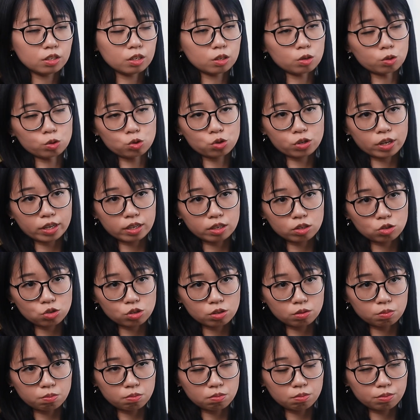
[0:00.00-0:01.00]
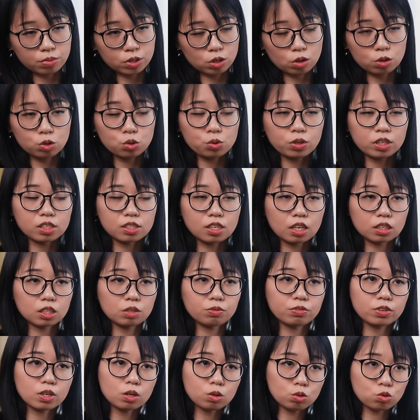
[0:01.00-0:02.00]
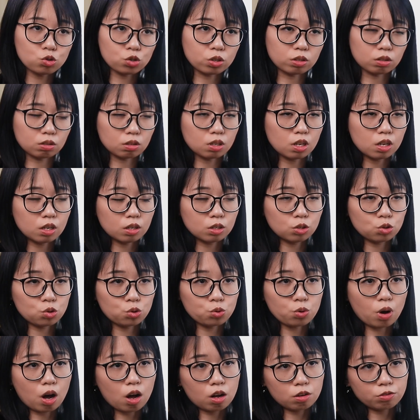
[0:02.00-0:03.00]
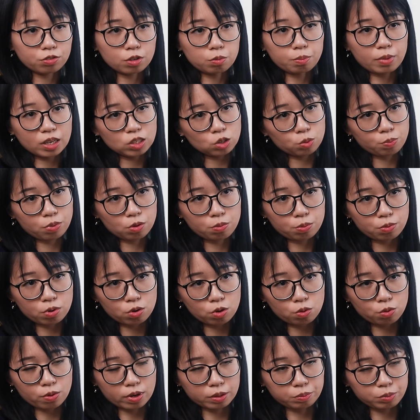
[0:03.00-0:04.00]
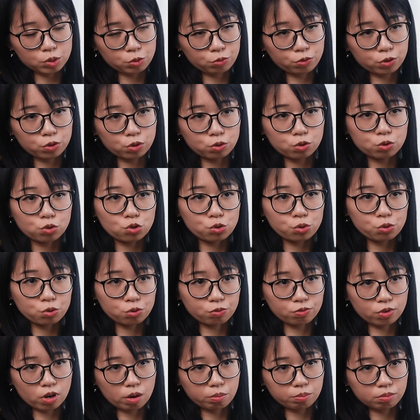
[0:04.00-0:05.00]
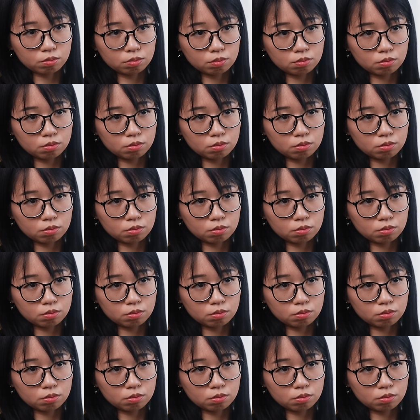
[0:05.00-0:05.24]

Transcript: negotiation, but also executive coaching, to offer multiple programs for you to choose from.